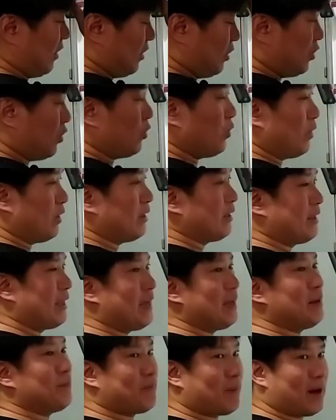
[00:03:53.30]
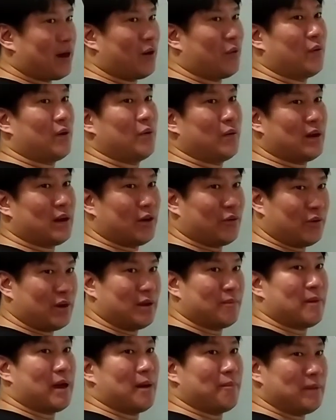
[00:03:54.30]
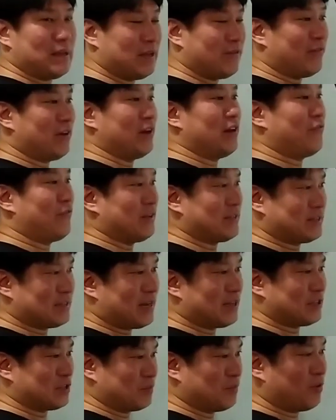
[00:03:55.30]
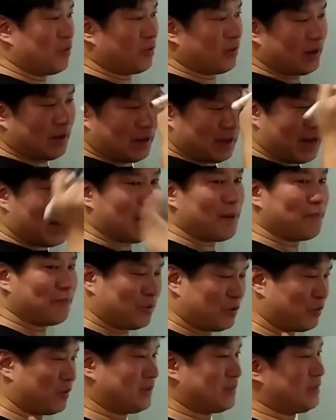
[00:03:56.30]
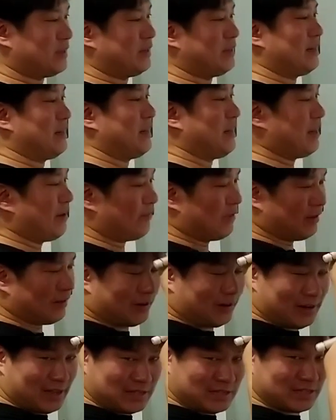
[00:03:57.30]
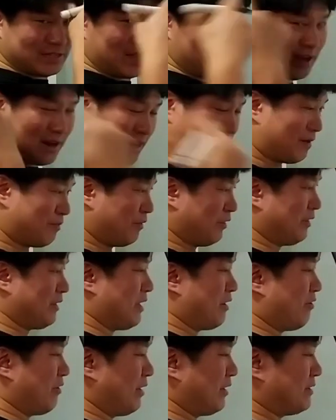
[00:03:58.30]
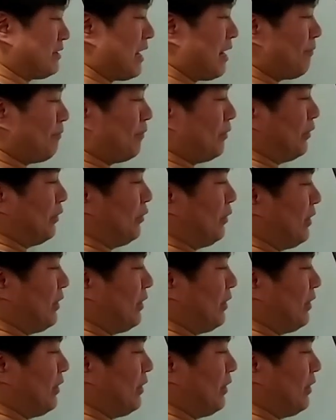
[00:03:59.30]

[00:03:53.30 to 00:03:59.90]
You will gain power with a remap even if it's not smoky up to a certain level. let's take our Montero example.